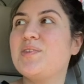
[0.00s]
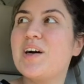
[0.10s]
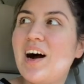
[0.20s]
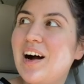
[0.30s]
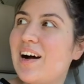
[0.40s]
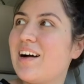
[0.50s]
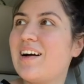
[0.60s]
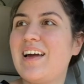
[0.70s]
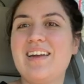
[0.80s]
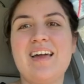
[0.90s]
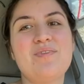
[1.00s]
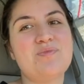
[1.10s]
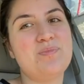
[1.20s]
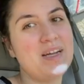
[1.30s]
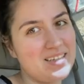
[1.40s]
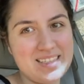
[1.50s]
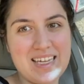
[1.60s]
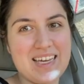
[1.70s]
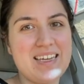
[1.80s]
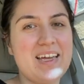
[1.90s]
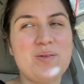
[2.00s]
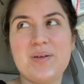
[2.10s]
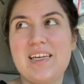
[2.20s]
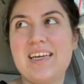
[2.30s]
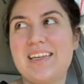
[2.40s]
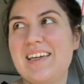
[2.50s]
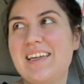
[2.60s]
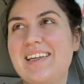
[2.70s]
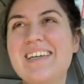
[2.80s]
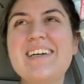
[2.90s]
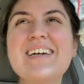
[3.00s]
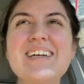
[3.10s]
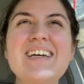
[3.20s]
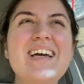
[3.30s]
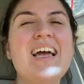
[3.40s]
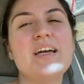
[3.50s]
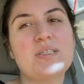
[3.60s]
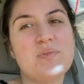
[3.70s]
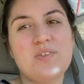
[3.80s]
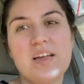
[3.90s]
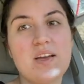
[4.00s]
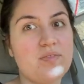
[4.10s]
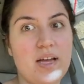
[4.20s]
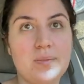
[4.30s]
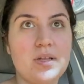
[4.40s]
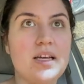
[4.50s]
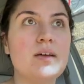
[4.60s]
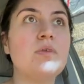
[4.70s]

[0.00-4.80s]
car and have barely taken anybody in it except for like family.